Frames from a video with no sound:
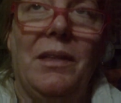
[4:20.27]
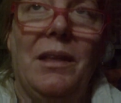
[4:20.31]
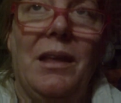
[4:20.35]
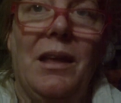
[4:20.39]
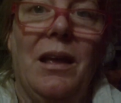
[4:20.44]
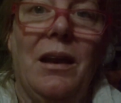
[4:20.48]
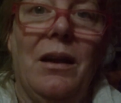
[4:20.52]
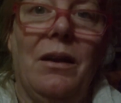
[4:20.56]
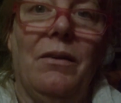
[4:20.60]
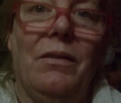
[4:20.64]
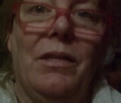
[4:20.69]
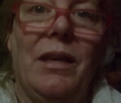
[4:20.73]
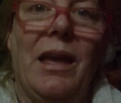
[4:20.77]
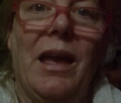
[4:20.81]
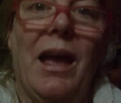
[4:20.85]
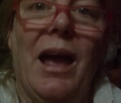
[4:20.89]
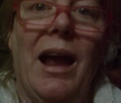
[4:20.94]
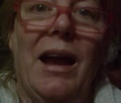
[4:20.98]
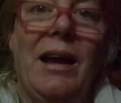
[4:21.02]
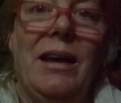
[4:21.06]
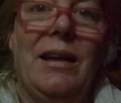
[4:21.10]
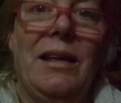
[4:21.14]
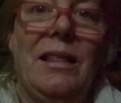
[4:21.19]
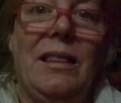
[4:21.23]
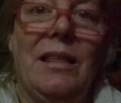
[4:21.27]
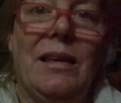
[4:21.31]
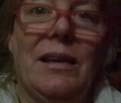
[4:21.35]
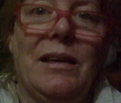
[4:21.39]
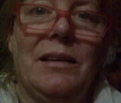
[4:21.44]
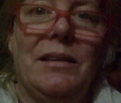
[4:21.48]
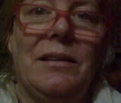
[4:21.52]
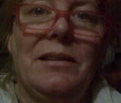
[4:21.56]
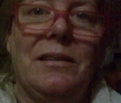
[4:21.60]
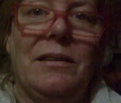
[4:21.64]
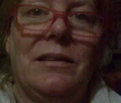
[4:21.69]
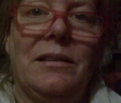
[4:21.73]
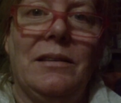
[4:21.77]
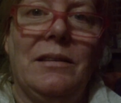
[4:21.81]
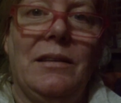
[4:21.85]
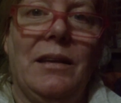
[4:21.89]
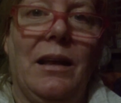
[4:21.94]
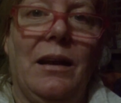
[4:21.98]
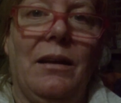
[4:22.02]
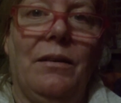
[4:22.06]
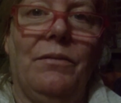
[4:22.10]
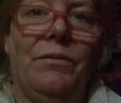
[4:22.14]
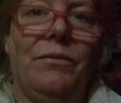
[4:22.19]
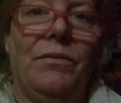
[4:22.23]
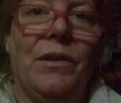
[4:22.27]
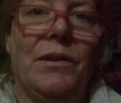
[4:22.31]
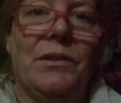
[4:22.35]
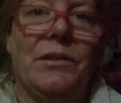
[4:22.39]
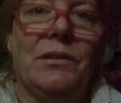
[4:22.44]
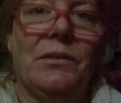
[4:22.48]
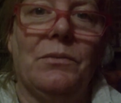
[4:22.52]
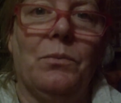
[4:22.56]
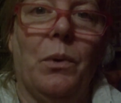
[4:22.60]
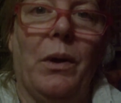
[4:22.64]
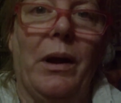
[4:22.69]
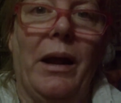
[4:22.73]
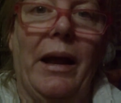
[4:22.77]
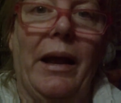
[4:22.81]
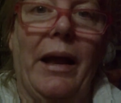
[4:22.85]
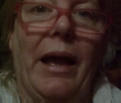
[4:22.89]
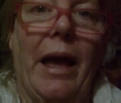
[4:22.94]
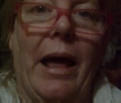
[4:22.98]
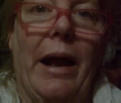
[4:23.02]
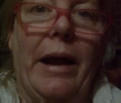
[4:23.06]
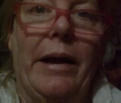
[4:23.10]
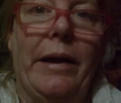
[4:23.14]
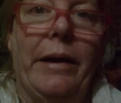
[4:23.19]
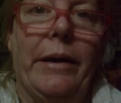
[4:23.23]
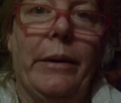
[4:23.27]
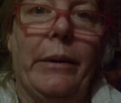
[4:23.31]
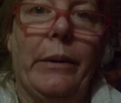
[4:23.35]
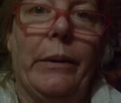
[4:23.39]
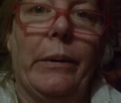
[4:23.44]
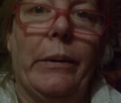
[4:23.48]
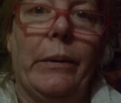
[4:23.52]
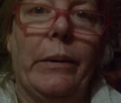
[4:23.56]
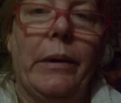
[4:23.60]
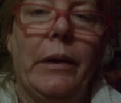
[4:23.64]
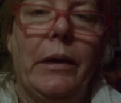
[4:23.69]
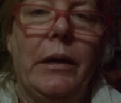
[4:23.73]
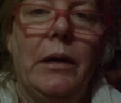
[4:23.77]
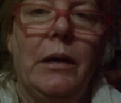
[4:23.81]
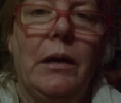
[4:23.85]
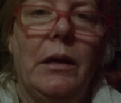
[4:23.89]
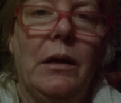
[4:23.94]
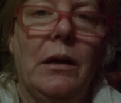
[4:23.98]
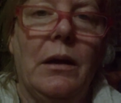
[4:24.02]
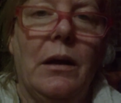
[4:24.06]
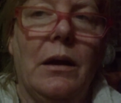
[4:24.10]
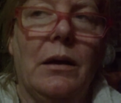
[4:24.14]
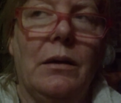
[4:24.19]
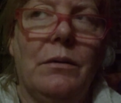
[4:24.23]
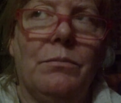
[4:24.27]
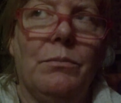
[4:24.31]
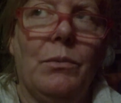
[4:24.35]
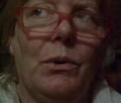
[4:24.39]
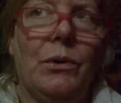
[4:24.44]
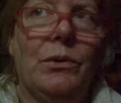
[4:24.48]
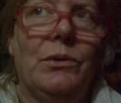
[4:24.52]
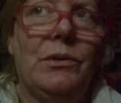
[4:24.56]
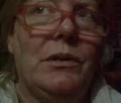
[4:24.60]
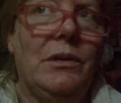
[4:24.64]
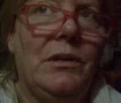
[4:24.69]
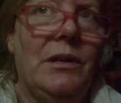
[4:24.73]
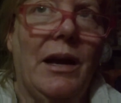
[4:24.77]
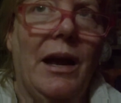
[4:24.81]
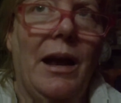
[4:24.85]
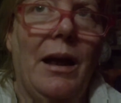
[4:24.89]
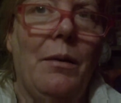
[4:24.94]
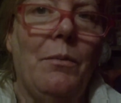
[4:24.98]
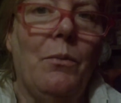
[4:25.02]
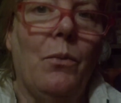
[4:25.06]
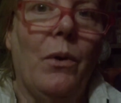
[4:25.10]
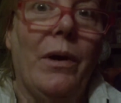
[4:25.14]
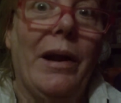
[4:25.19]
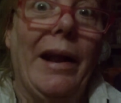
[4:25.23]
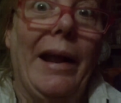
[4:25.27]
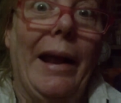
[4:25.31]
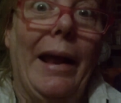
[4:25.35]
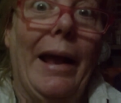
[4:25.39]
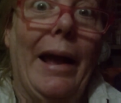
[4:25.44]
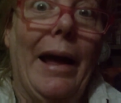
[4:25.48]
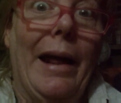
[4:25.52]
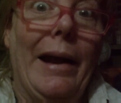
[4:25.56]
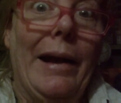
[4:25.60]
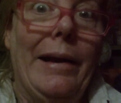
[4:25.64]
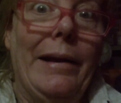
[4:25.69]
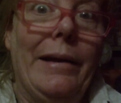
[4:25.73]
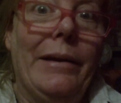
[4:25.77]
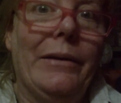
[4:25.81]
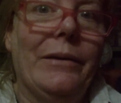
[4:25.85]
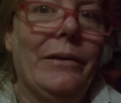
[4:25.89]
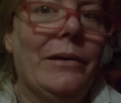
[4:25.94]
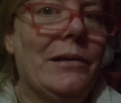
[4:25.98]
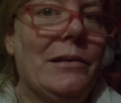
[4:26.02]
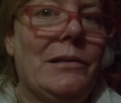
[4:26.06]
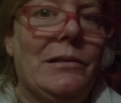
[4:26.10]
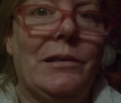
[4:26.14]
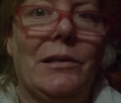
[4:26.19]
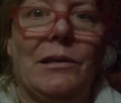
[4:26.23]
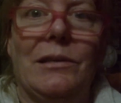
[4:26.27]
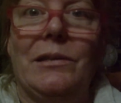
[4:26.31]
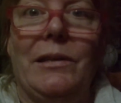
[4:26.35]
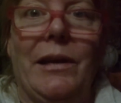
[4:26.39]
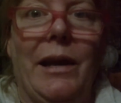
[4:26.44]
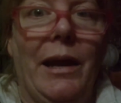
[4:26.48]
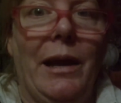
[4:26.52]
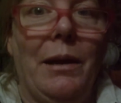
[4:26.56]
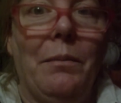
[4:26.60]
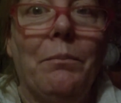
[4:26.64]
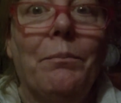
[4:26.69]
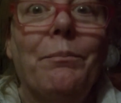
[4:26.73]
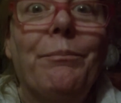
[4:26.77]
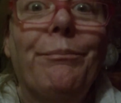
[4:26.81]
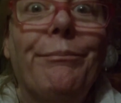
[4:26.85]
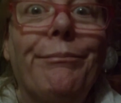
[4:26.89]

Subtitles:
You know, the I did this instead of this is what I gotta do. Because most of the time, what I gotta do is the same